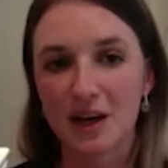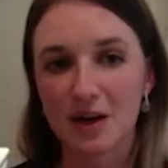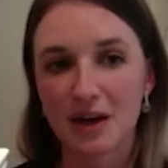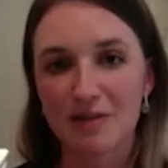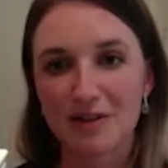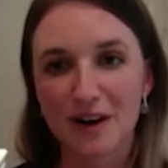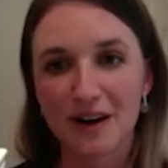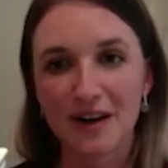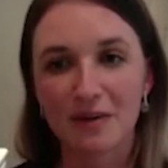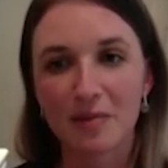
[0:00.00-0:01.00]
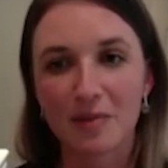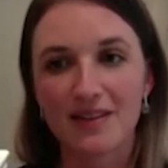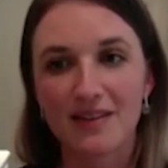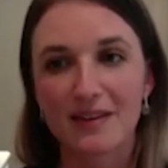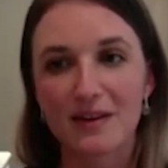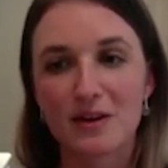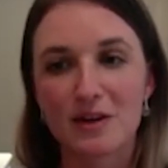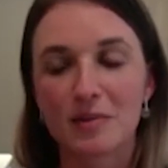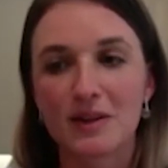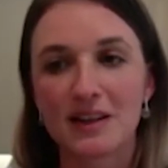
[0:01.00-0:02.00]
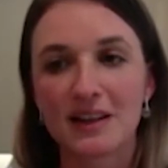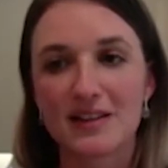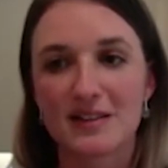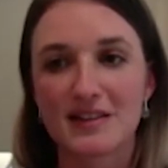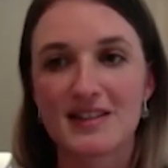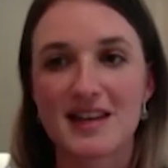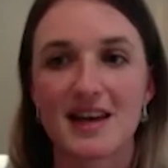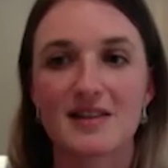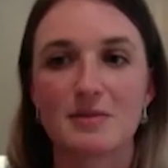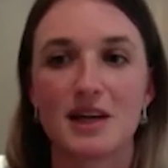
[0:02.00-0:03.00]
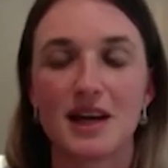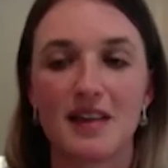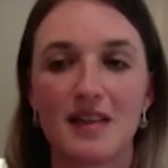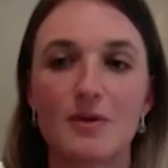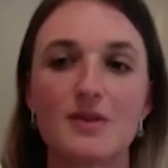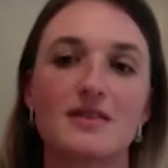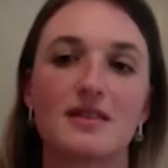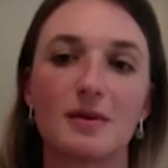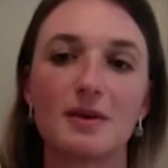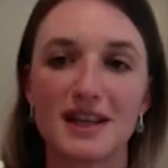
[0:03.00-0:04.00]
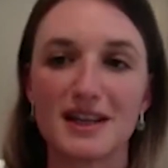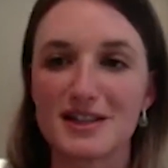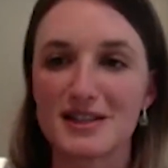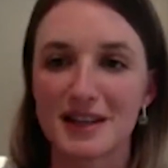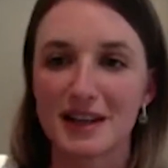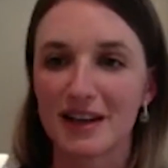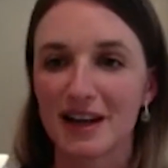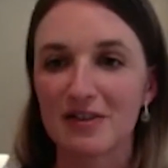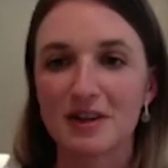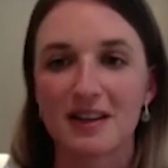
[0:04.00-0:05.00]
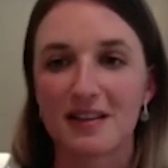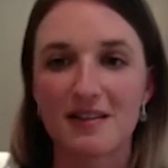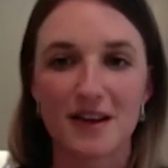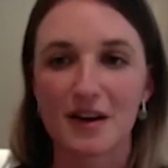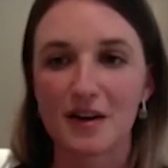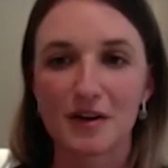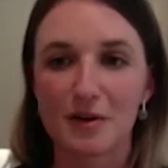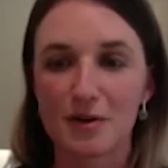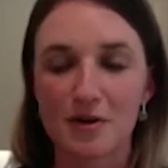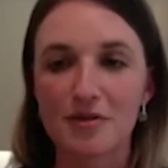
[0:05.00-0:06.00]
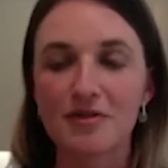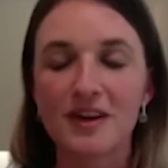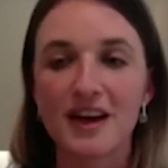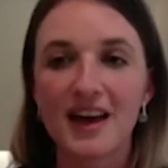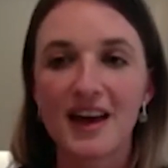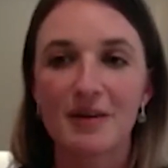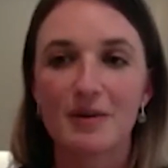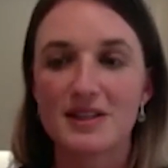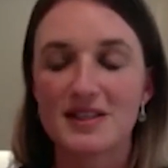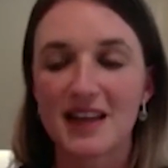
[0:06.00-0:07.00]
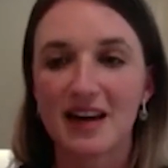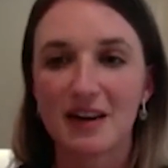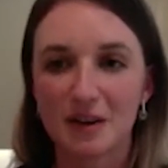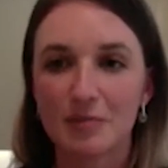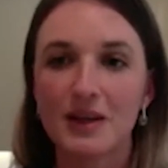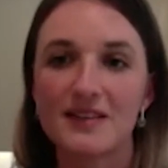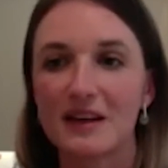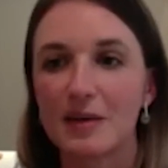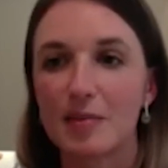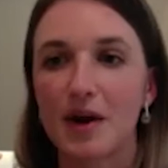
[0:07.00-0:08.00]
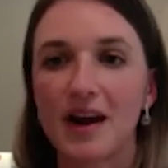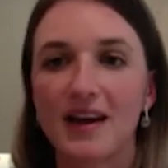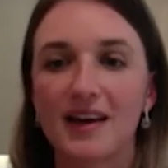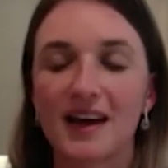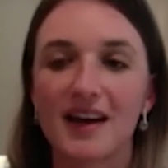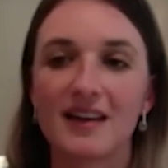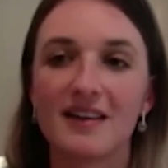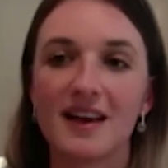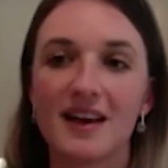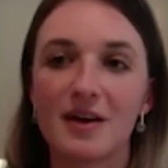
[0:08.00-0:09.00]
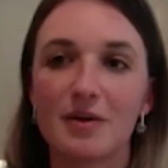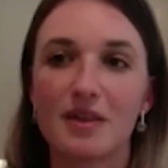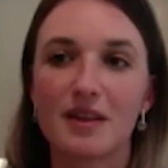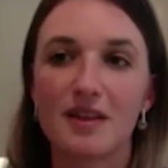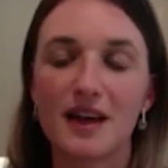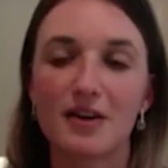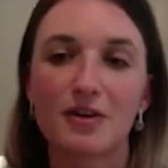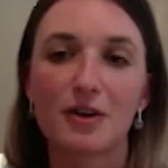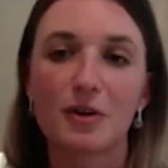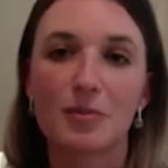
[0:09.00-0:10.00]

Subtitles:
every Friday we met at the union buildings on the stairs, and there were tensions in our country that started it off, and we just carried on meeting and praying. And within that group,